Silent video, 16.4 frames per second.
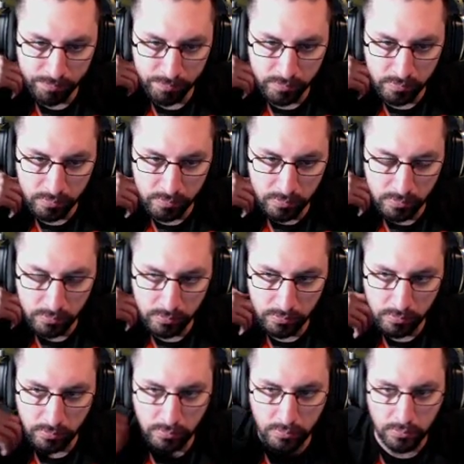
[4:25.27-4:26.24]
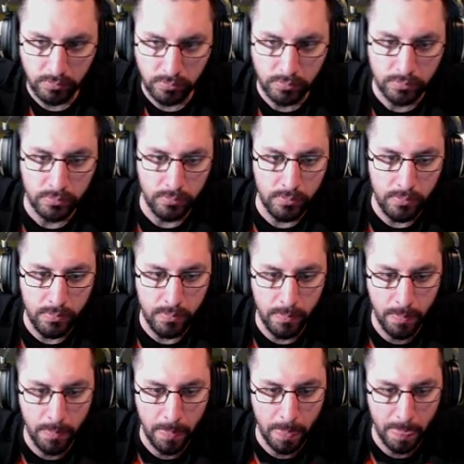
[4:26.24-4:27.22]
So the
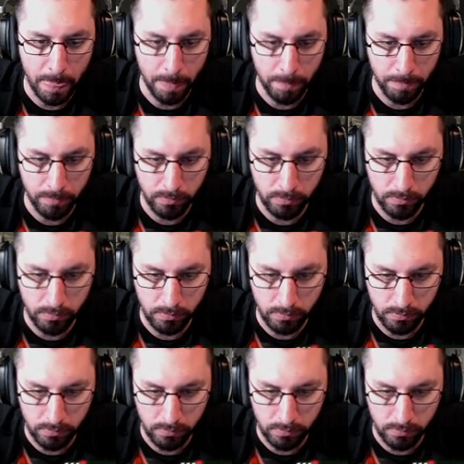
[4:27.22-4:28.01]
hangar doors